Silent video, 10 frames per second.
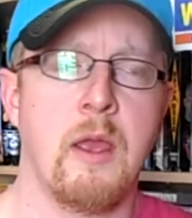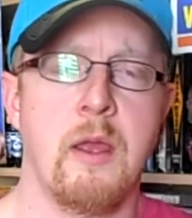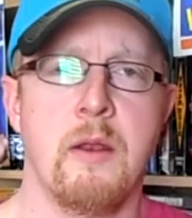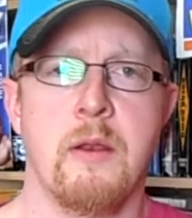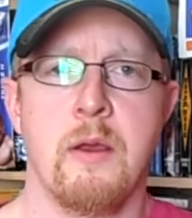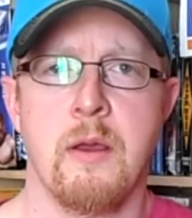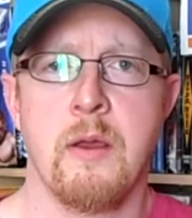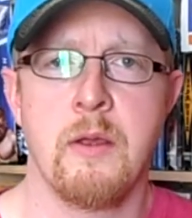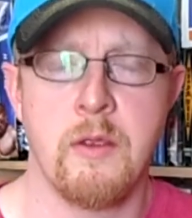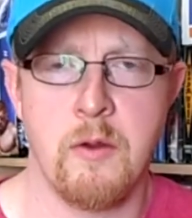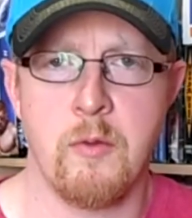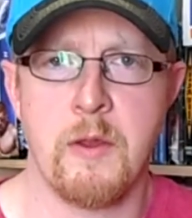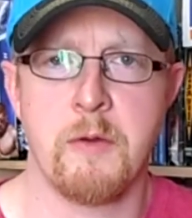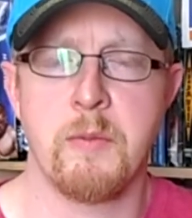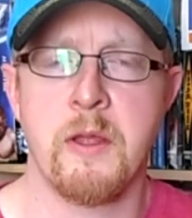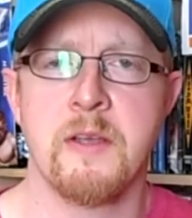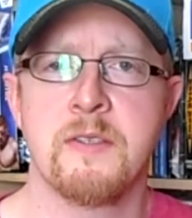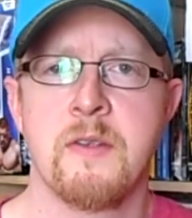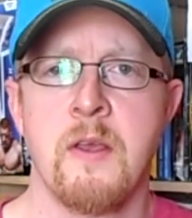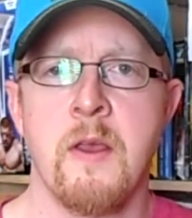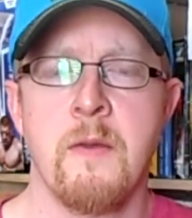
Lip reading: And you're in a better place.